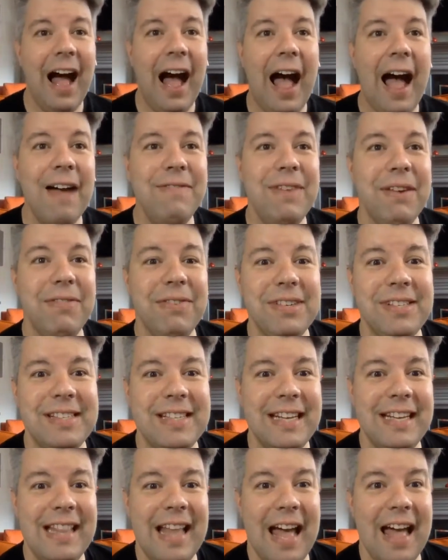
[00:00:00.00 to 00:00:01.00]
I've never
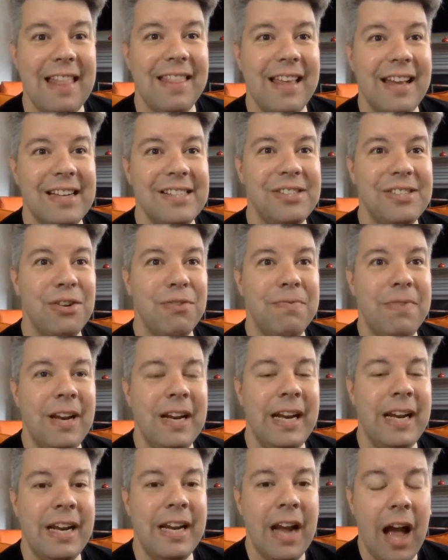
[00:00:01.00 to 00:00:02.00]
seen that. That is so
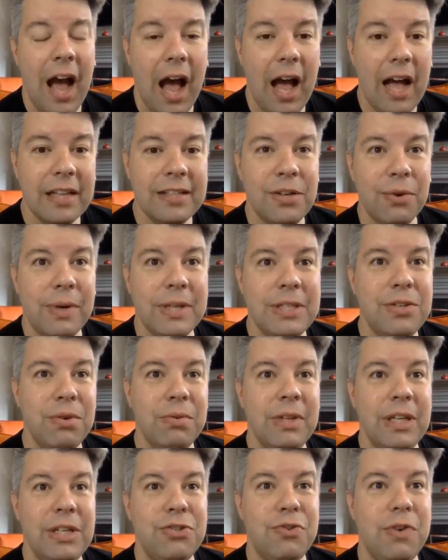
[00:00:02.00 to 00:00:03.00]
funny. So I
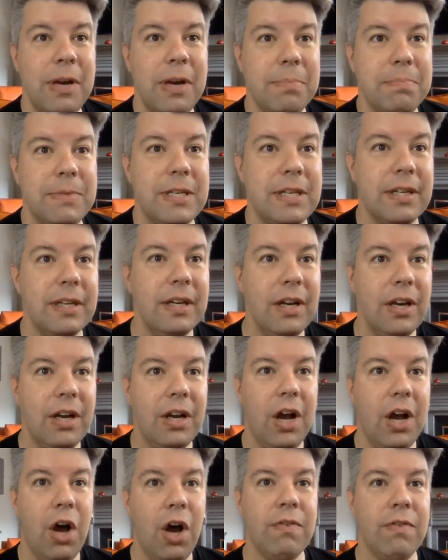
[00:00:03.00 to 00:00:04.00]
totally tripped
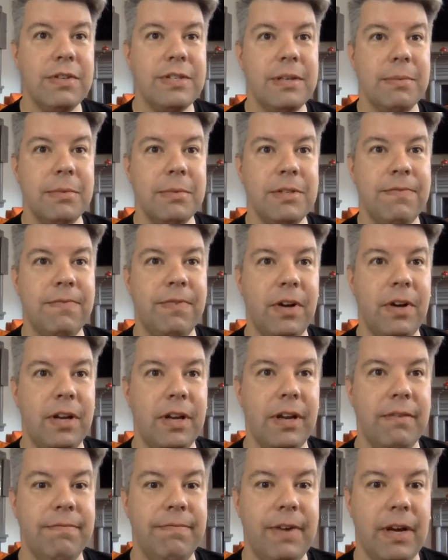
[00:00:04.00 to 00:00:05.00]
over someone's
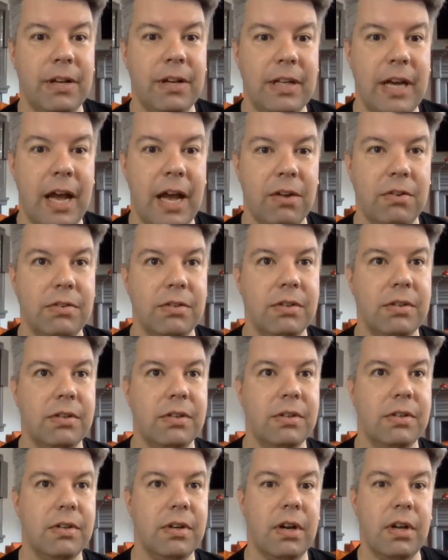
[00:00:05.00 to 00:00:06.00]
foot and fell down,
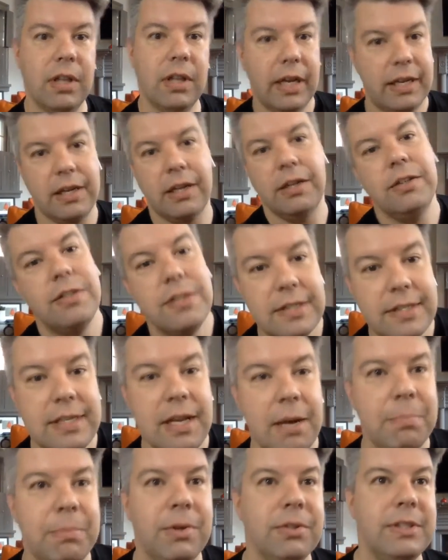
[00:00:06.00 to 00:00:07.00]
or like I
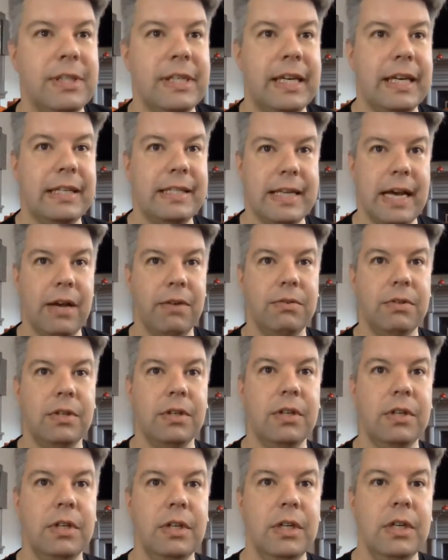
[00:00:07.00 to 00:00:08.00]
stumbled to get down.
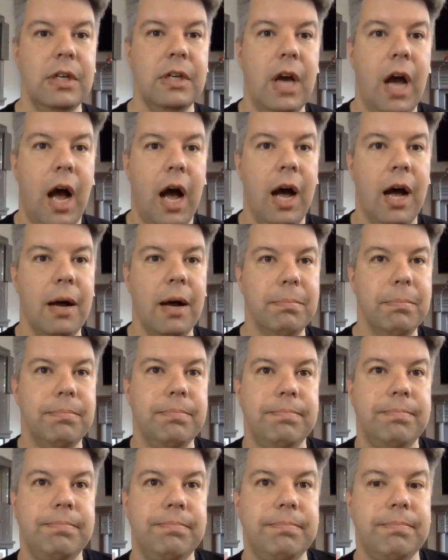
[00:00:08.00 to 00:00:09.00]
Um,
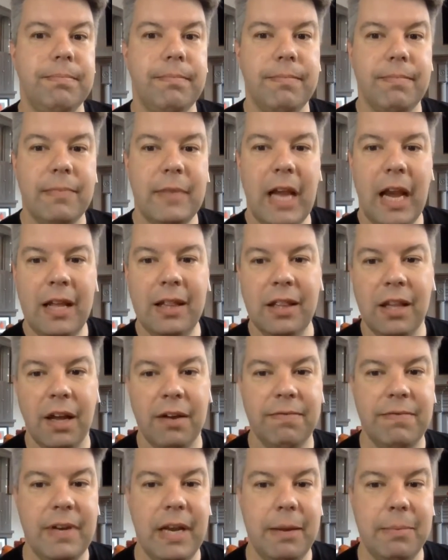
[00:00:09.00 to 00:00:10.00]
I
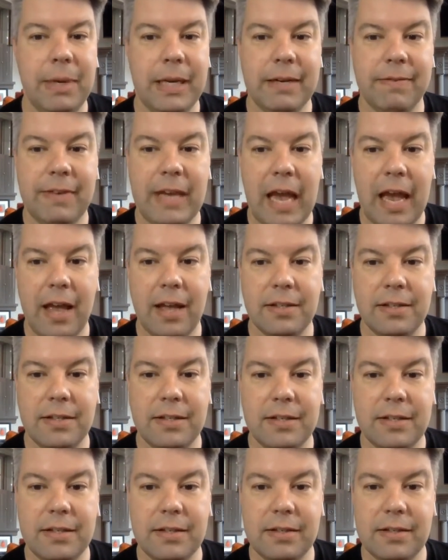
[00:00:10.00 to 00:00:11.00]
love naming of
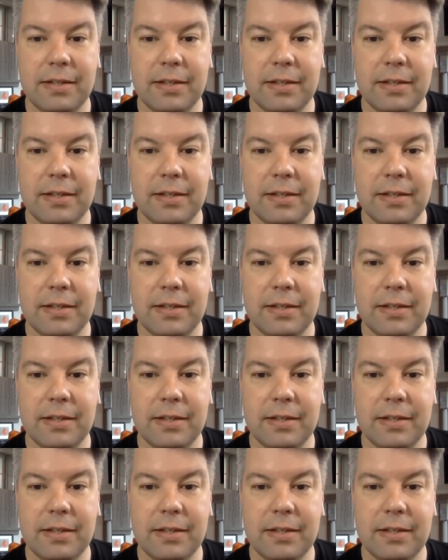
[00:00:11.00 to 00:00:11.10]
cats.